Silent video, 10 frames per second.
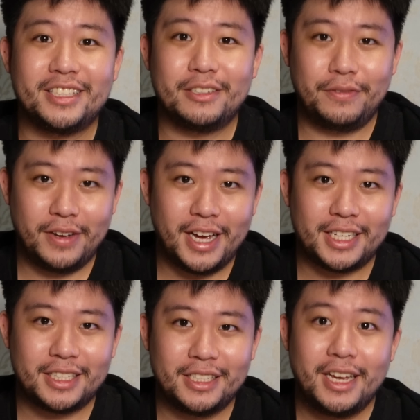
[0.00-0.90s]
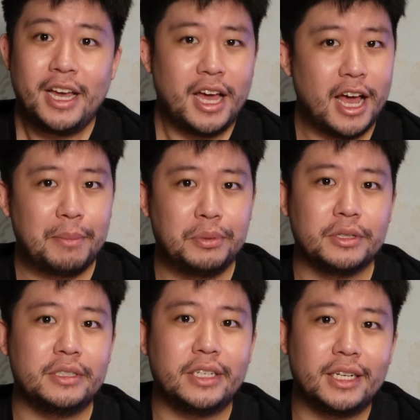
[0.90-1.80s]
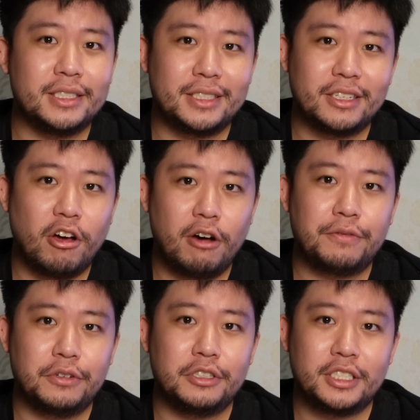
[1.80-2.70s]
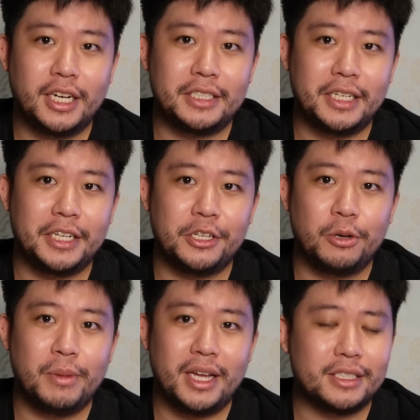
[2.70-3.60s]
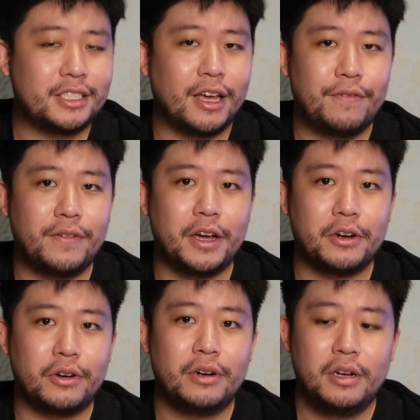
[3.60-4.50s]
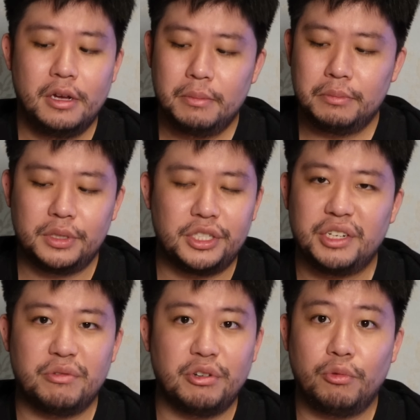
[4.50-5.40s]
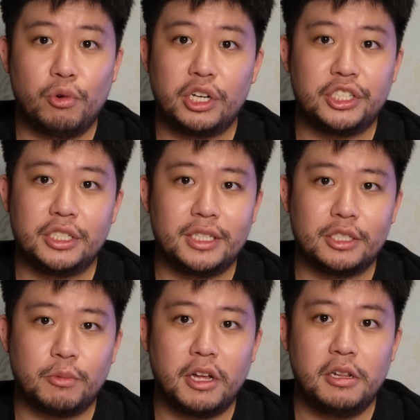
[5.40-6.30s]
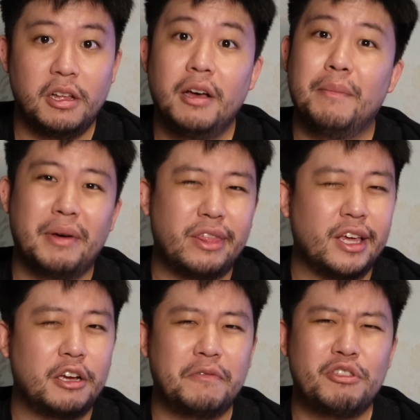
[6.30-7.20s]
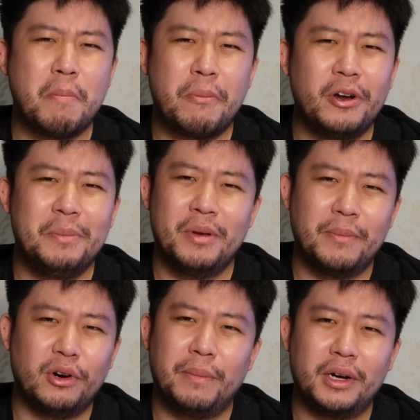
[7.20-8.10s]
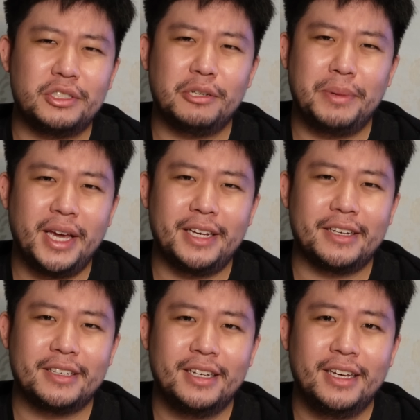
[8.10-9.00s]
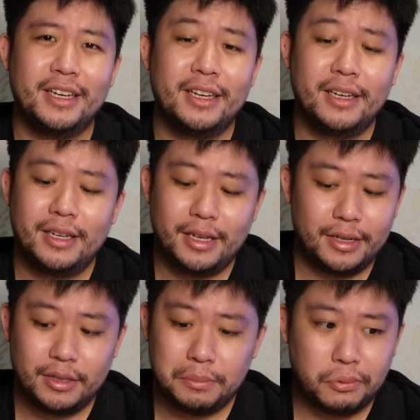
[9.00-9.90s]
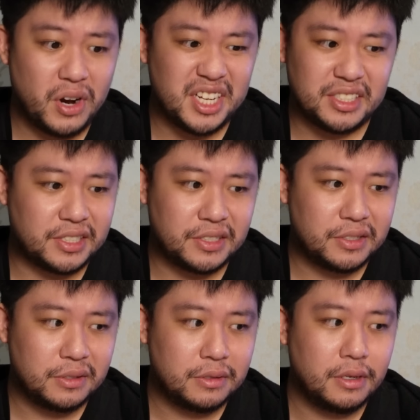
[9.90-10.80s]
that's a fact. Apple does offer titanium and sapphire material watches as well, but think of the premium we're about to pay. Price.